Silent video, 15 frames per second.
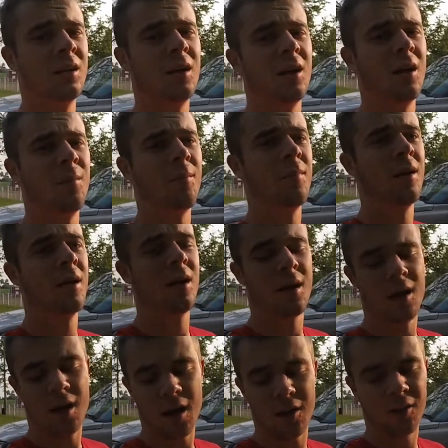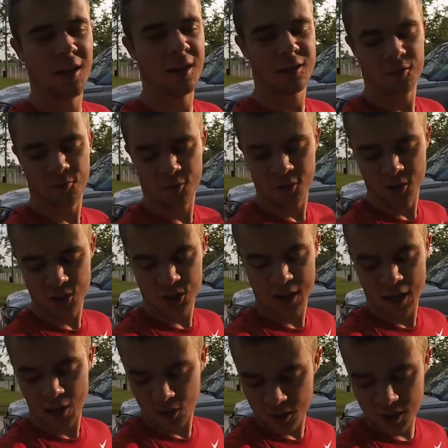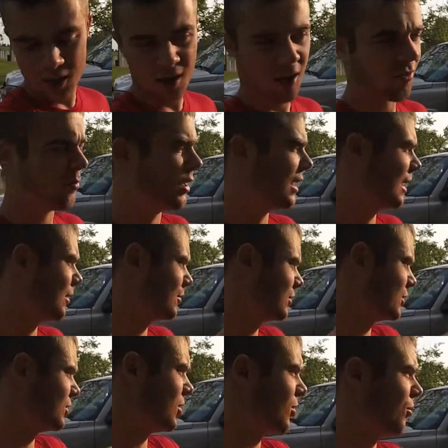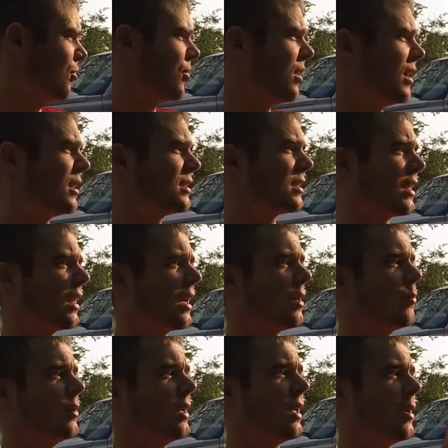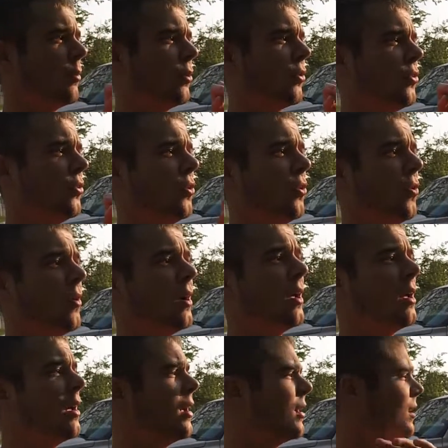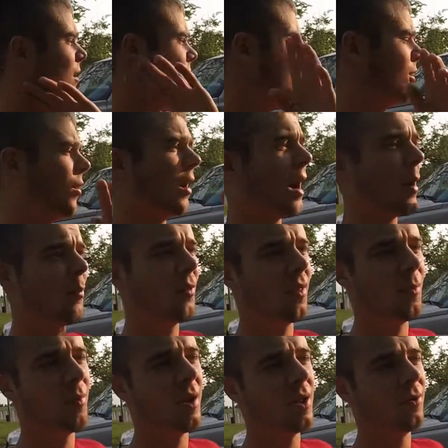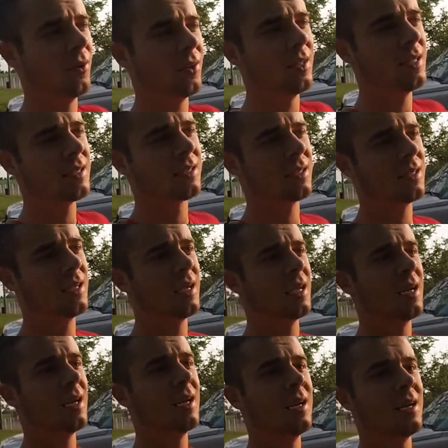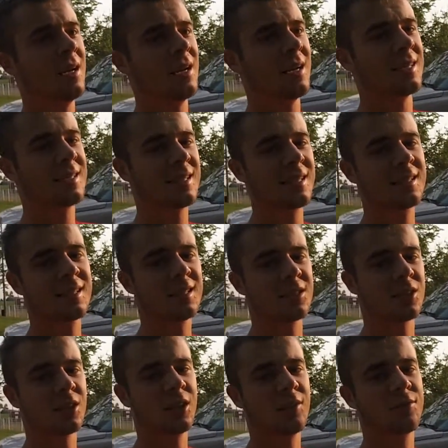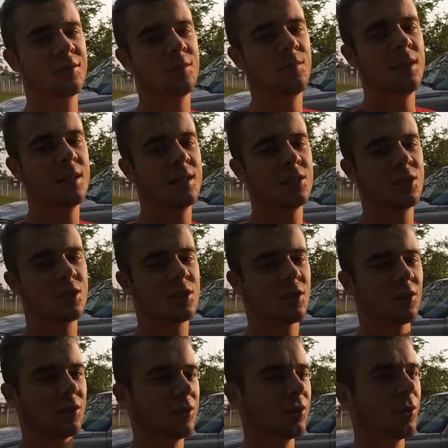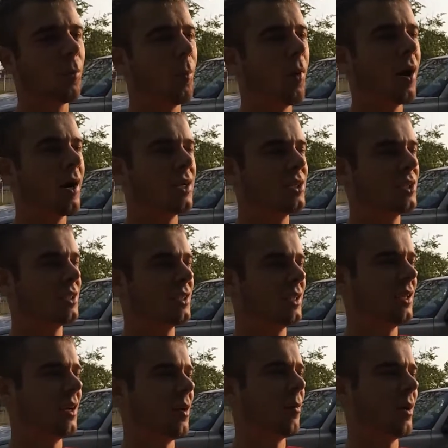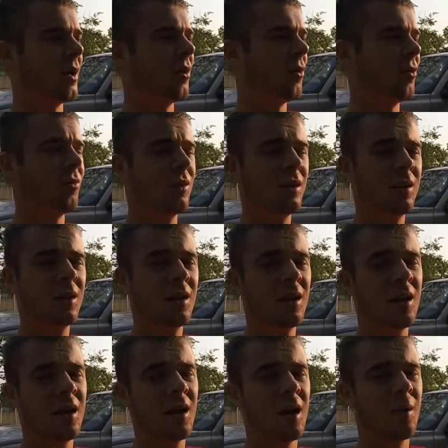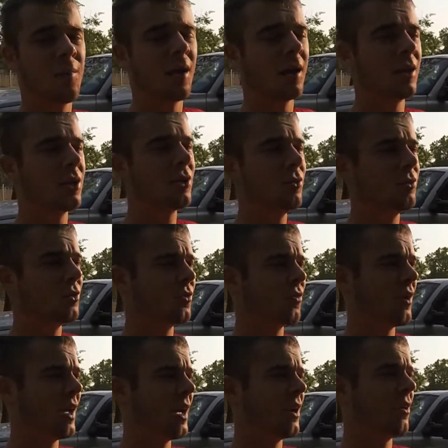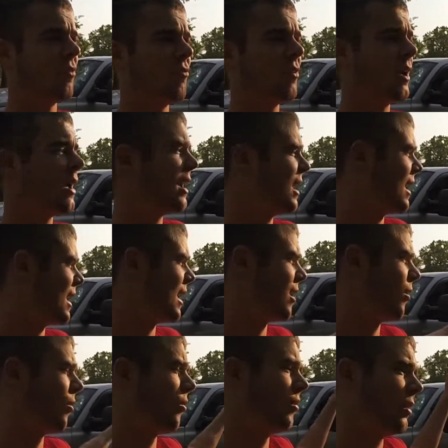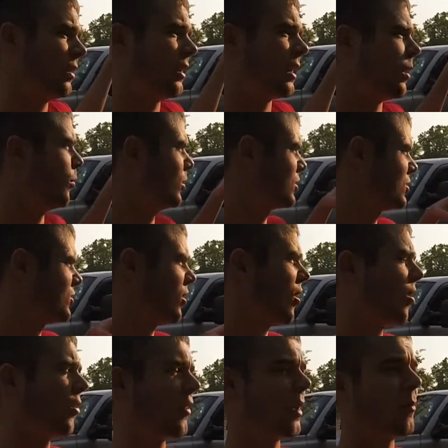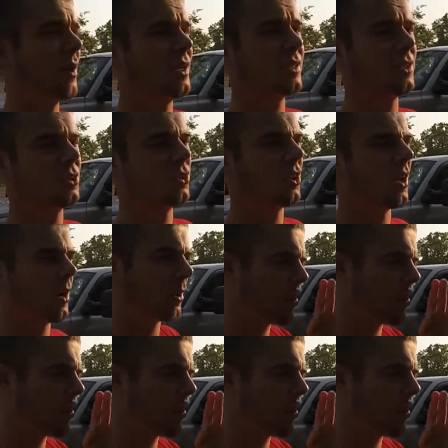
Um, I like the functionality of being able to tow things. I like being able to, you know, hop in the bed really easily. And a six inch lift to me is just a little much. Um, I don't, I'm not a huge fan of how, how much taller that makes the truck.